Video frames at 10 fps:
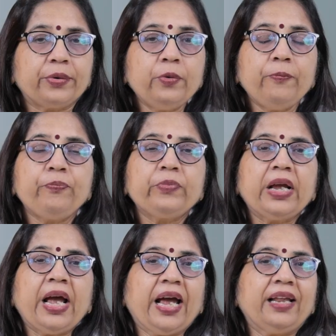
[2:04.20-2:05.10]
2,
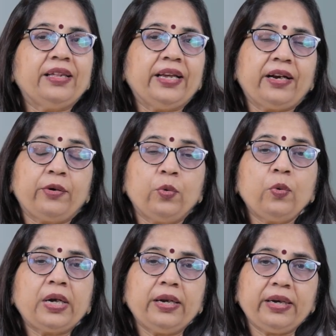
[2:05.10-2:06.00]
and there are
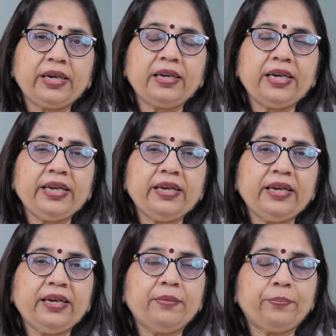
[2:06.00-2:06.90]
no
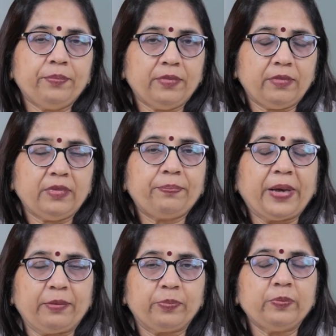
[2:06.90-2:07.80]
clinically
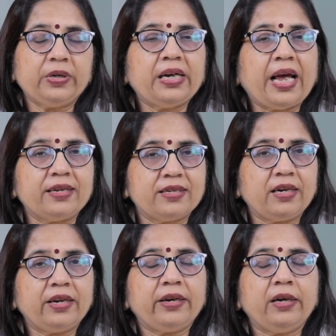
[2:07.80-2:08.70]
palpable
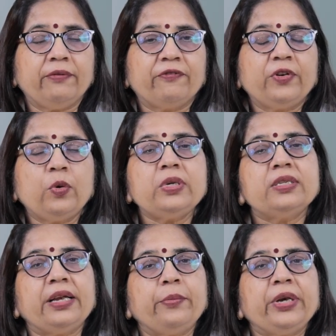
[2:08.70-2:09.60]
axillary lymph
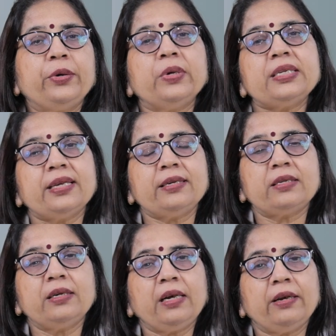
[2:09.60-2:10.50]
nodes, then we do a
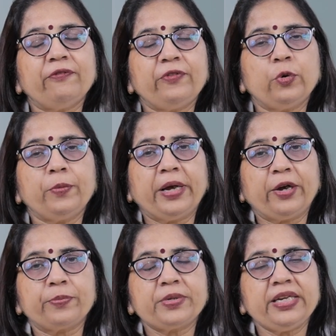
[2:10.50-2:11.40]
sentinel lymph node
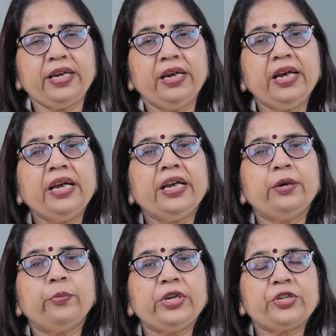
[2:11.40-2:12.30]
biopsy,
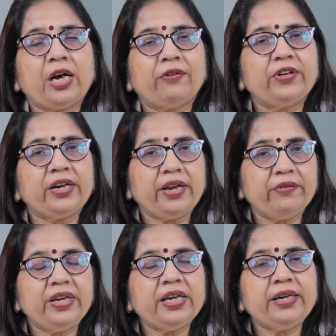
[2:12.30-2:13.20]
in which after
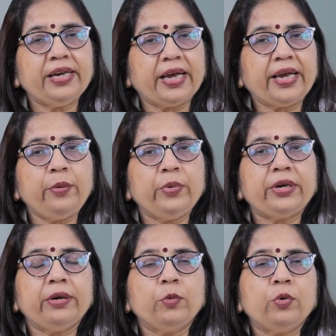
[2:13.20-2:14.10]
giving a dye, we
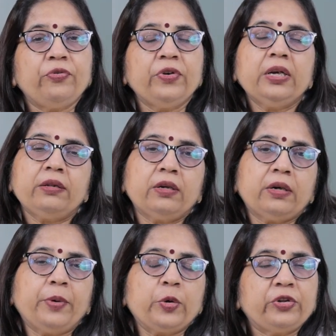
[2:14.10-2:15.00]
remove
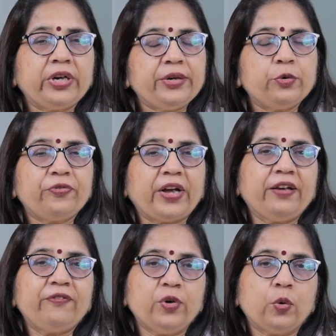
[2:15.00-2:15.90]
about 3 to
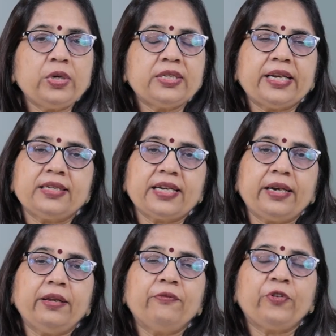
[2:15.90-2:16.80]
5 nodes and
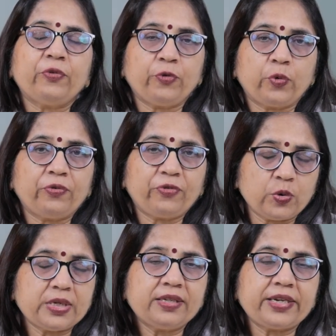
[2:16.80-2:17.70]
send them for
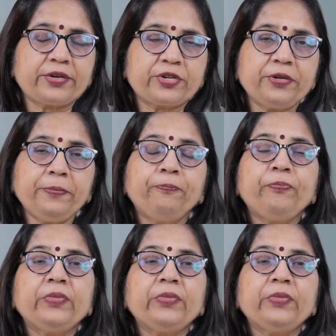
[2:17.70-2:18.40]
frozen section.